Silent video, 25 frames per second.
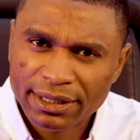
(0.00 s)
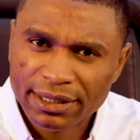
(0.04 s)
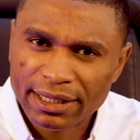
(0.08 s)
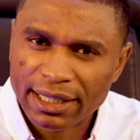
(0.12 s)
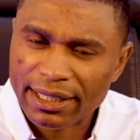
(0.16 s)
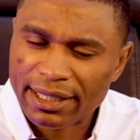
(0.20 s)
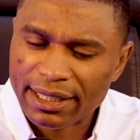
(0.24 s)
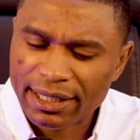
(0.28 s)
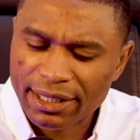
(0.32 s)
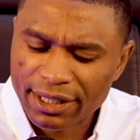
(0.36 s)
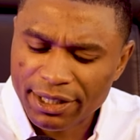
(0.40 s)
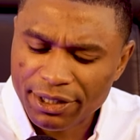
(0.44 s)

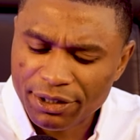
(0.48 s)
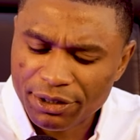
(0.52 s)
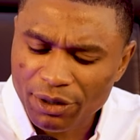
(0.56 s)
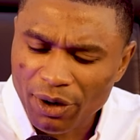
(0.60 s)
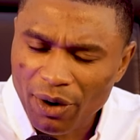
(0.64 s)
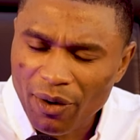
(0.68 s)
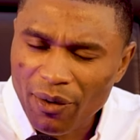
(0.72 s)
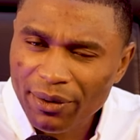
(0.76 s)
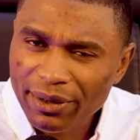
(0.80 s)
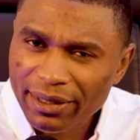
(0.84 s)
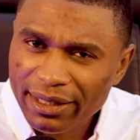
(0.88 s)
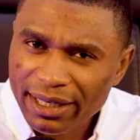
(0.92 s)
They
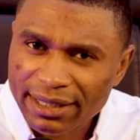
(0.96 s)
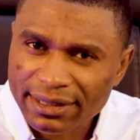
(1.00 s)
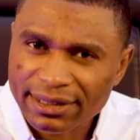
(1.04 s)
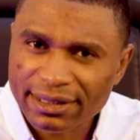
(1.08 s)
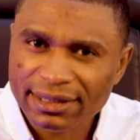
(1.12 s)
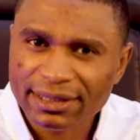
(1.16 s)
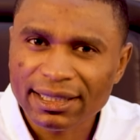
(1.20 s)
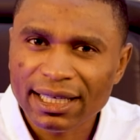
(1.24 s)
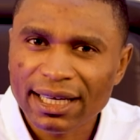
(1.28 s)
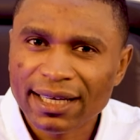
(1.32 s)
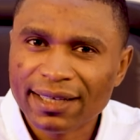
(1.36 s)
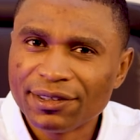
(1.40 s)
didn't
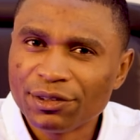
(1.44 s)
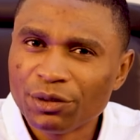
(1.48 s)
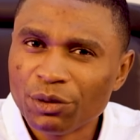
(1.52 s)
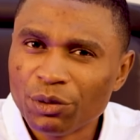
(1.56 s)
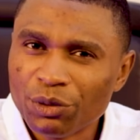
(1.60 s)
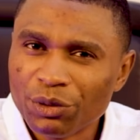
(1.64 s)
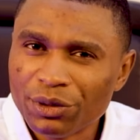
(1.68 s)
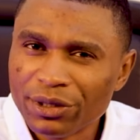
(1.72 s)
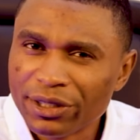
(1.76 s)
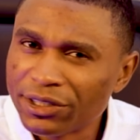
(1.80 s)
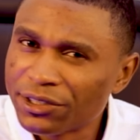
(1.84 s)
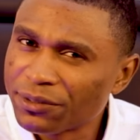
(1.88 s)
understand
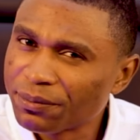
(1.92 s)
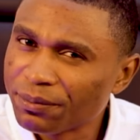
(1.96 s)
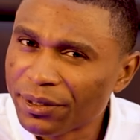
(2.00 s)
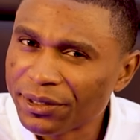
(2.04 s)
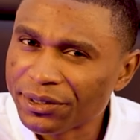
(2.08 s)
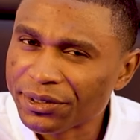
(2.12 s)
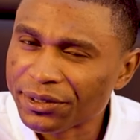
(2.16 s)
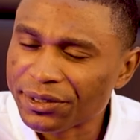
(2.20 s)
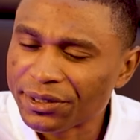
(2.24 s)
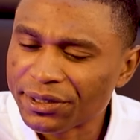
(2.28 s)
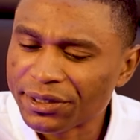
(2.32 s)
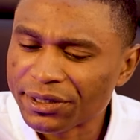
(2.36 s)
who this
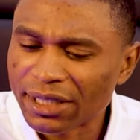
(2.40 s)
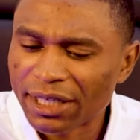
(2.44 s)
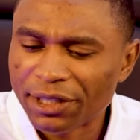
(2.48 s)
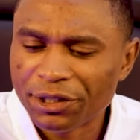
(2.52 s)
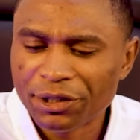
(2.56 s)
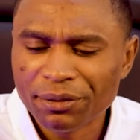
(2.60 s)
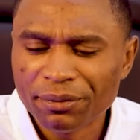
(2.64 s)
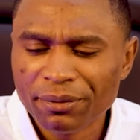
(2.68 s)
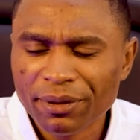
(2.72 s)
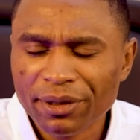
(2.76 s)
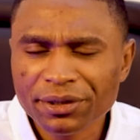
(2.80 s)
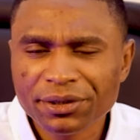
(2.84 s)
person is.
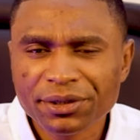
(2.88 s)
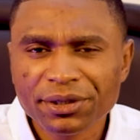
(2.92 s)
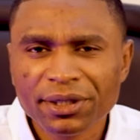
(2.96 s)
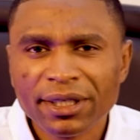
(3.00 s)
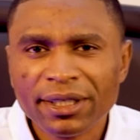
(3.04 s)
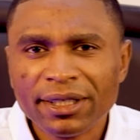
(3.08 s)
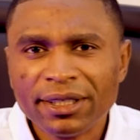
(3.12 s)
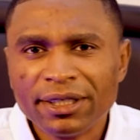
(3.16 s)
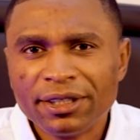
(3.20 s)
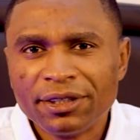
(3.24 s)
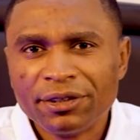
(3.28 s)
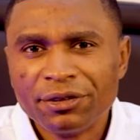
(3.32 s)
And you
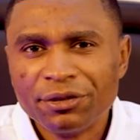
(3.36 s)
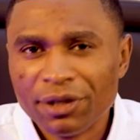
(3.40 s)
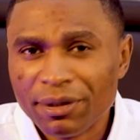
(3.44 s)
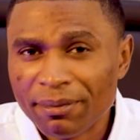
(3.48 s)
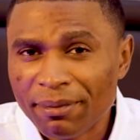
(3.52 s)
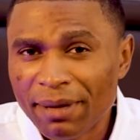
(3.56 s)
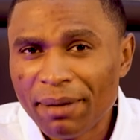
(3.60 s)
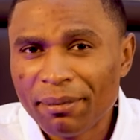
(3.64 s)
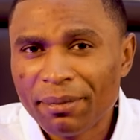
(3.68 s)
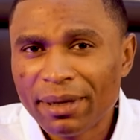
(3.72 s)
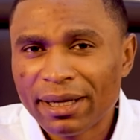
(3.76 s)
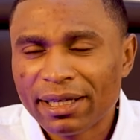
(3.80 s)
must
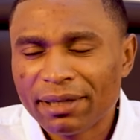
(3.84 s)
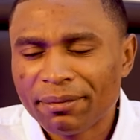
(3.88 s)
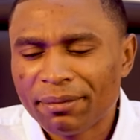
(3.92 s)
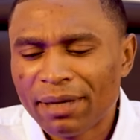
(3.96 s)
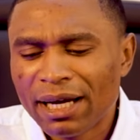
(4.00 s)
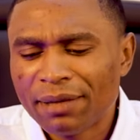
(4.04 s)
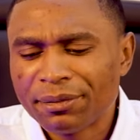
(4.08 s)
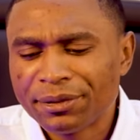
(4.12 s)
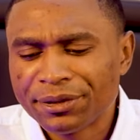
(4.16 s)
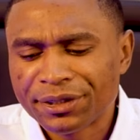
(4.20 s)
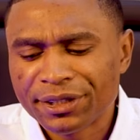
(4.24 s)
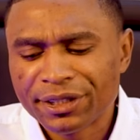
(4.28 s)
remember, the
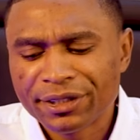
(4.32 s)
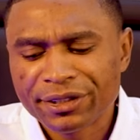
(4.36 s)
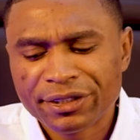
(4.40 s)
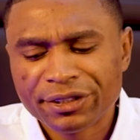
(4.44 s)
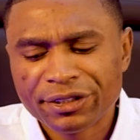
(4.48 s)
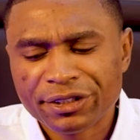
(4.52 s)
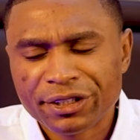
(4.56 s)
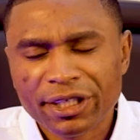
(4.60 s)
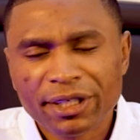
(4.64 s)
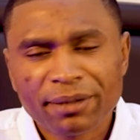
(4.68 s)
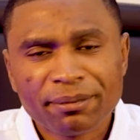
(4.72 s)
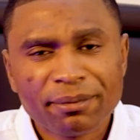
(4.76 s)
Bible says
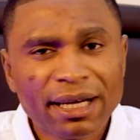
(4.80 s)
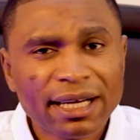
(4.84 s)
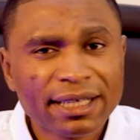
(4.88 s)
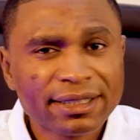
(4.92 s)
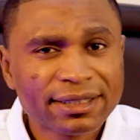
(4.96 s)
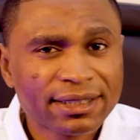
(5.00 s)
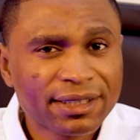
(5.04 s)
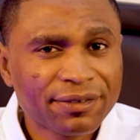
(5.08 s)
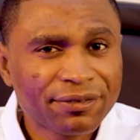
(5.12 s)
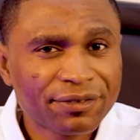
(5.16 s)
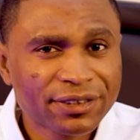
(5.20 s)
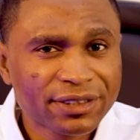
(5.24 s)
in
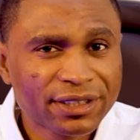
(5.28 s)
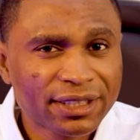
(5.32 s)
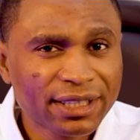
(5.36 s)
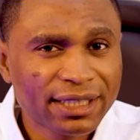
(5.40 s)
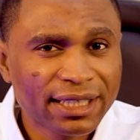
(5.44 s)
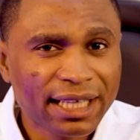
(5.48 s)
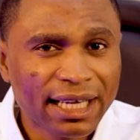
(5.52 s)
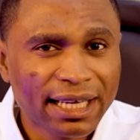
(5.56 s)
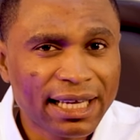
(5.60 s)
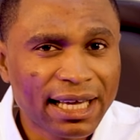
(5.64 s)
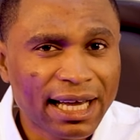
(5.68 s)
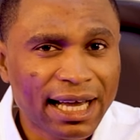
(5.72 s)
Jeremiah
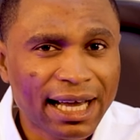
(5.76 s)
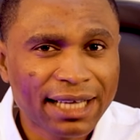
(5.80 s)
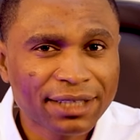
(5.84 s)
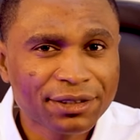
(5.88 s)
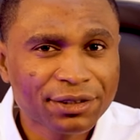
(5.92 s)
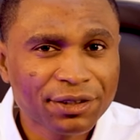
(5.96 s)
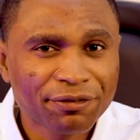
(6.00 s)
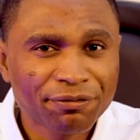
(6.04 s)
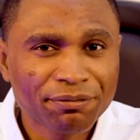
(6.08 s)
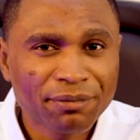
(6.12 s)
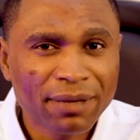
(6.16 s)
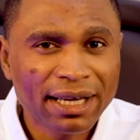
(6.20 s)
17 that the
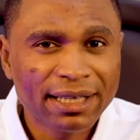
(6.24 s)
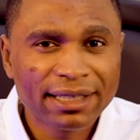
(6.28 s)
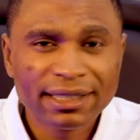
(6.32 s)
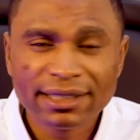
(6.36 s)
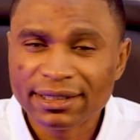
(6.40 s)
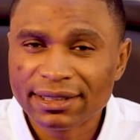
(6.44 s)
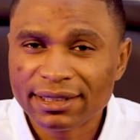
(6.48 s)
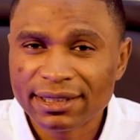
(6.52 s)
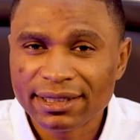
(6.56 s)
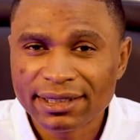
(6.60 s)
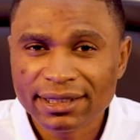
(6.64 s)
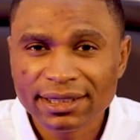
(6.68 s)
heart of man
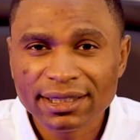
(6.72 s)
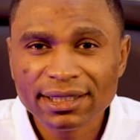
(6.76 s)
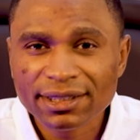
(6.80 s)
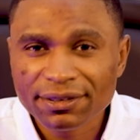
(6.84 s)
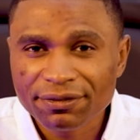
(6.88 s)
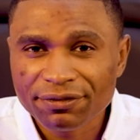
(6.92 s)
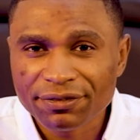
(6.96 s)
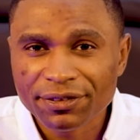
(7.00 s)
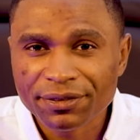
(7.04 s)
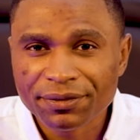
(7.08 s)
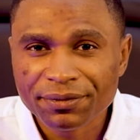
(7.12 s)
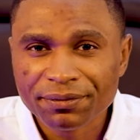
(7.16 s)
is
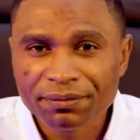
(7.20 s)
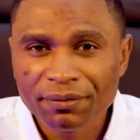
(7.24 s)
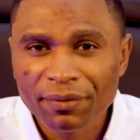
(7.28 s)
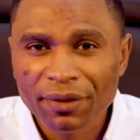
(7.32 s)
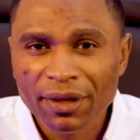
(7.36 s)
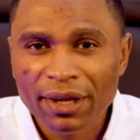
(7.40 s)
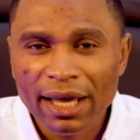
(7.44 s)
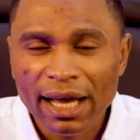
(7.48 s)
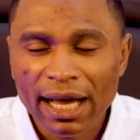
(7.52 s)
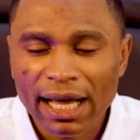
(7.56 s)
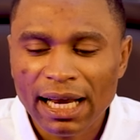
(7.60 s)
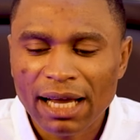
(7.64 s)
deceitful
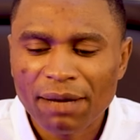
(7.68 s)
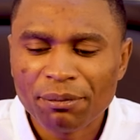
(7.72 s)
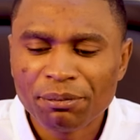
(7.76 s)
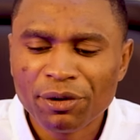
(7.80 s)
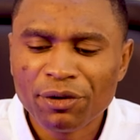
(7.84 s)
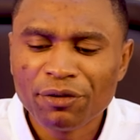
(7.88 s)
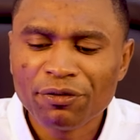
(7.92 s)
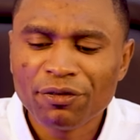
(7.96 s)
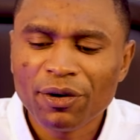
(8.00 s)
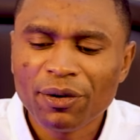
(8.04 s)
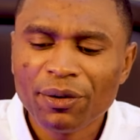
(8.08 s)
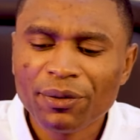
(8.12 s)
and
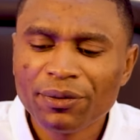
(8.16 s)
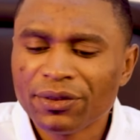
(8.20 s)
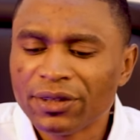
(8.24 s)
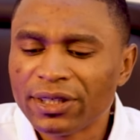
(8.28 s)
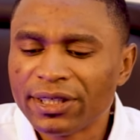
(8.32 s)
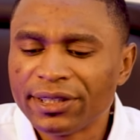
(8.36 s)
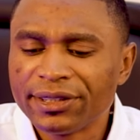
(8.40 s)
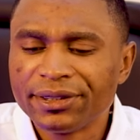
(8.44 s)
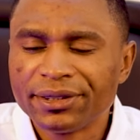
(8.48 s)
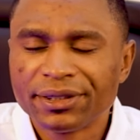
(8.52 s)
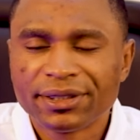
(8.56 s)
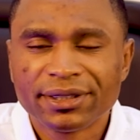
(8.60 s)
above all
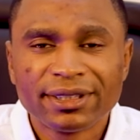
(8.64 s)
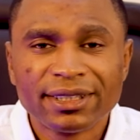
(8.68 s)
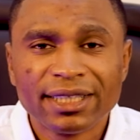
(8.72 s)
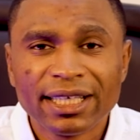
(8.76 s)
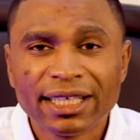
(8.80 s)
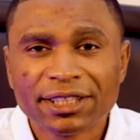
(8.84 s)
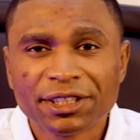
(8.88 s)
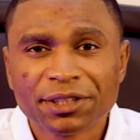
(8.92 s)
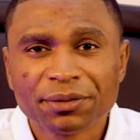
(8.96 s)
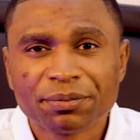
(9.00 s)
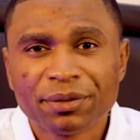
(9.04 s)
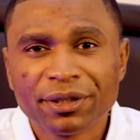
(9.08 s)
things
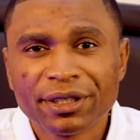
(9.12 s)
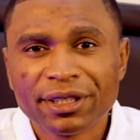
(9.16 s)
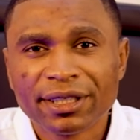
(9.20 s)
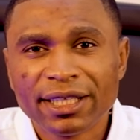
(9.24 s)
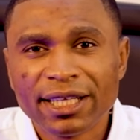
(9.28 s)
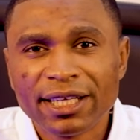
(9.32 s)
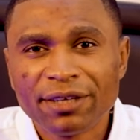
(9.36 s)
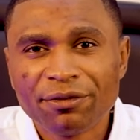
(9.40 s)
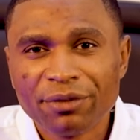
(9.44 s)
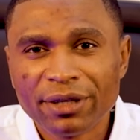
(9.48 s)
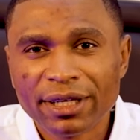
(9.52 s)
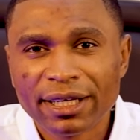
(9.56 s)

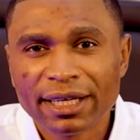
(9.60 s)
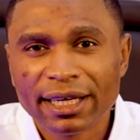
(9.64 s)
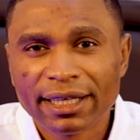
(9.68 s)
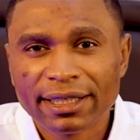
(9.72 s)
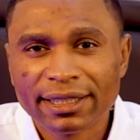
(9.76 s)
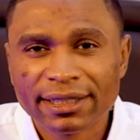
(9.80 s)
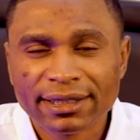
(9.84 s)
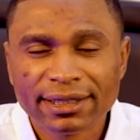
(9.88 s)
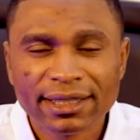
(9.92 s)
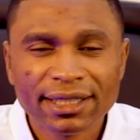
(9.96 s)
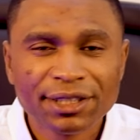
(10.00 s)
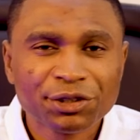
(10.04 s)
desperately
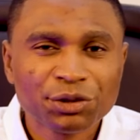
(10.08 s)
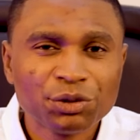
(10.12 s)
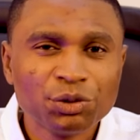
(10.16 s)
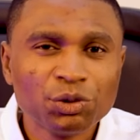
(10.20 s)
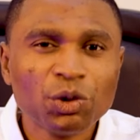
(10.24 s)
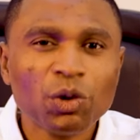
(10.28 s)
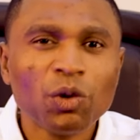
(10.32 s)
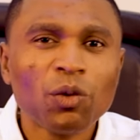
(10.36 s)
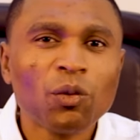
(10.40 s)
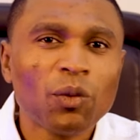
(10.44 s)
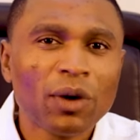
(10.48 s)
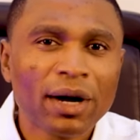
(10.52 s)
wicked. It says
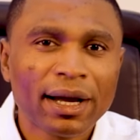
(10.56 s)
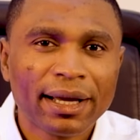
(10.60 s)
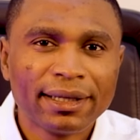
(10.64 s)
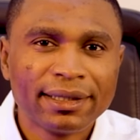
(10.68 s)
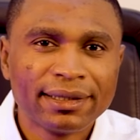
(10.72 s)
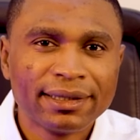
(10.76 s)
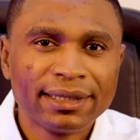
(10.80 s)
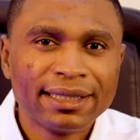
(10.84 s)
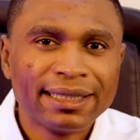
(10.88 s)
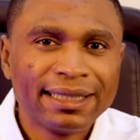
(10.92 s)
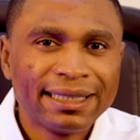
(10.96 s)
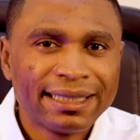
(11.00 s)
no
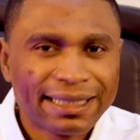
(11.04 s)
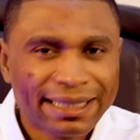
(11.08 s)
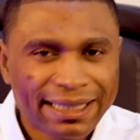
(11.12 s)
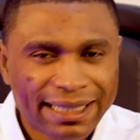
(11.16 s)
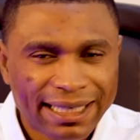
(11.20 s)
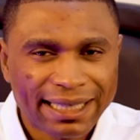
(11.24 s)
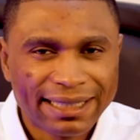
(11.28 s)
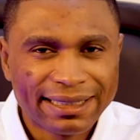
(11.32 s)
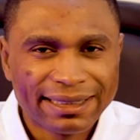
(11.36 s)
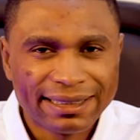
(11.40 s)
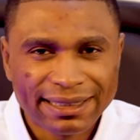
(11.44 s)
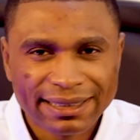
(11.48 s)
one
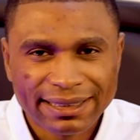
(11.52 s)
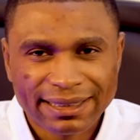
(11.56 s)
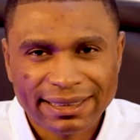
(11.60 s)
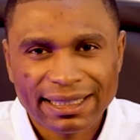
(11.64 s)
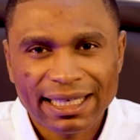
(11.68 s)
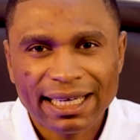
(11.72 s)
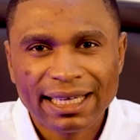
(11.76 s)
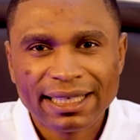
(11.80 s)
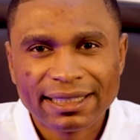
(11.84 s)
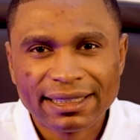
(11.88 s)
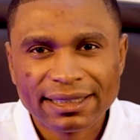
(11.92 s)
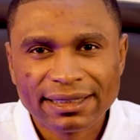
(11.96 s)
can
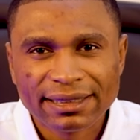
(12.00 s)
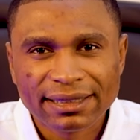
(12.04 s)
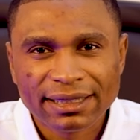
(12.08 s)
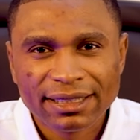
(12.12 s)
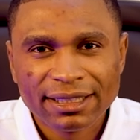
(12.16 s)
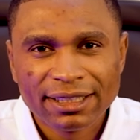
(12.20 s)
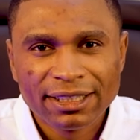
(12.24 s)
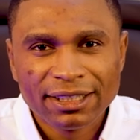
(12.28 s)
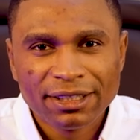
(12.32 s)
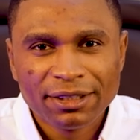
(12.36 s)
discern it.